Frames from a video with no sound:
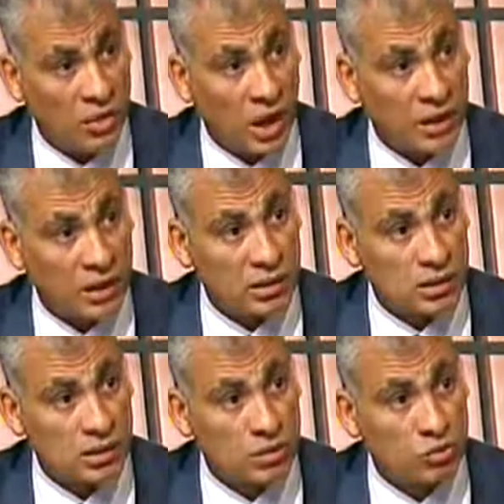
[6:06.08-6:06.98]

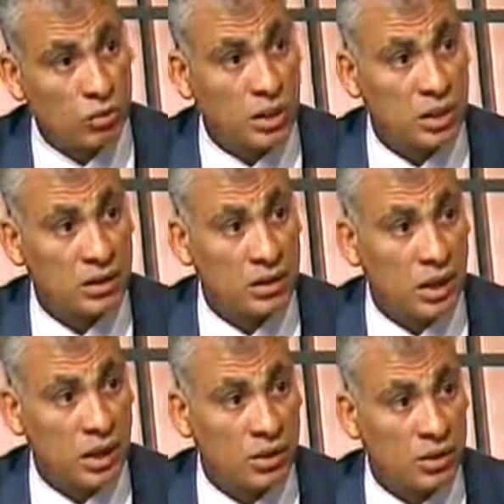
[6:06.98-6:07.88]
target to build
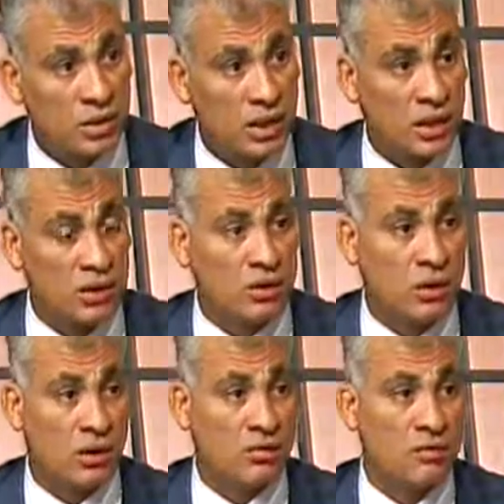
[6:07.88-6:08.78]
our target
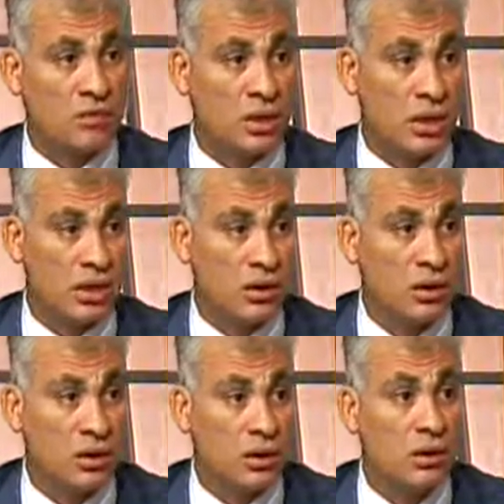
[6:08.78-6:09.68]
of the
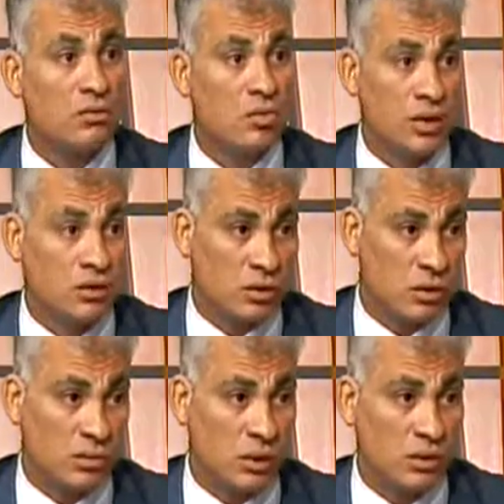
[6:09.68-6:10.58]
right
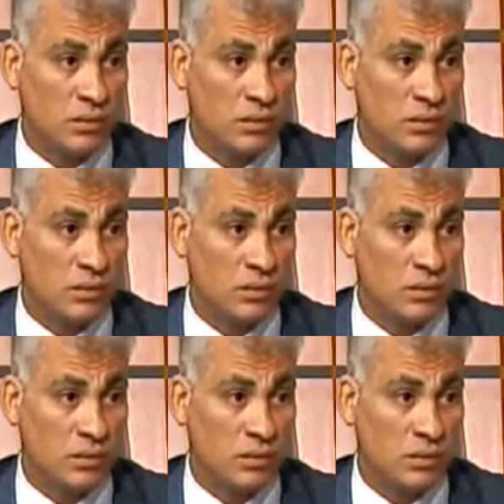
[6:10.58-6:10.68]
economy.